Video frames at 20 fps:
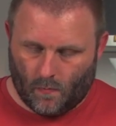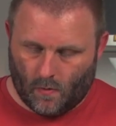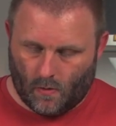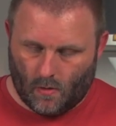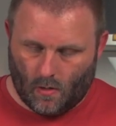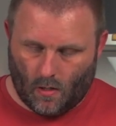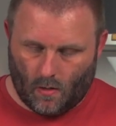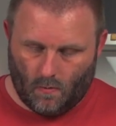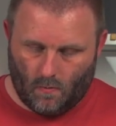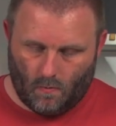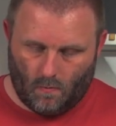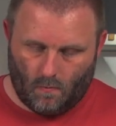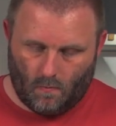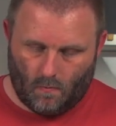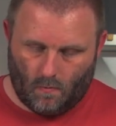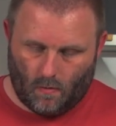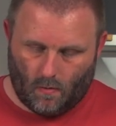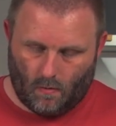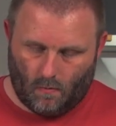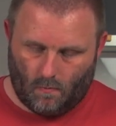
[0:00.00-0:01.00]
so
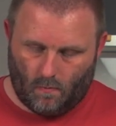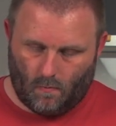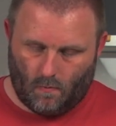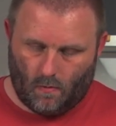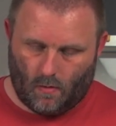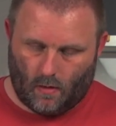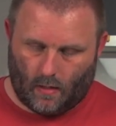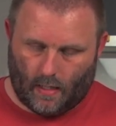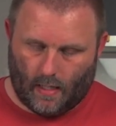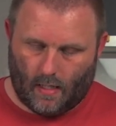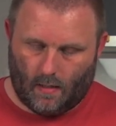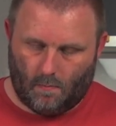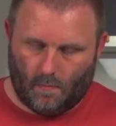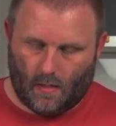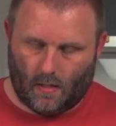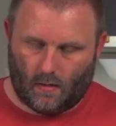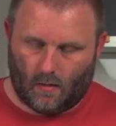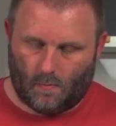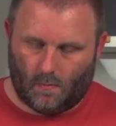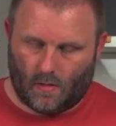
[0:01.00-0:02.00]
you can
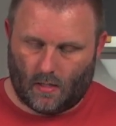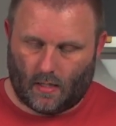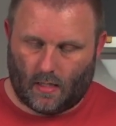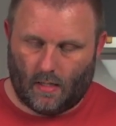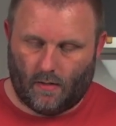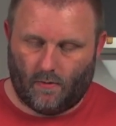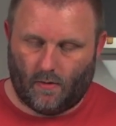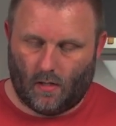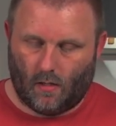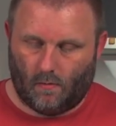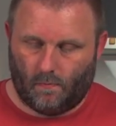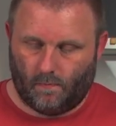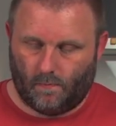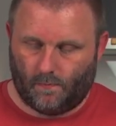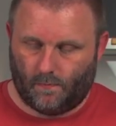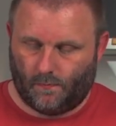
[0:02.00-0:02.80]
mount them together.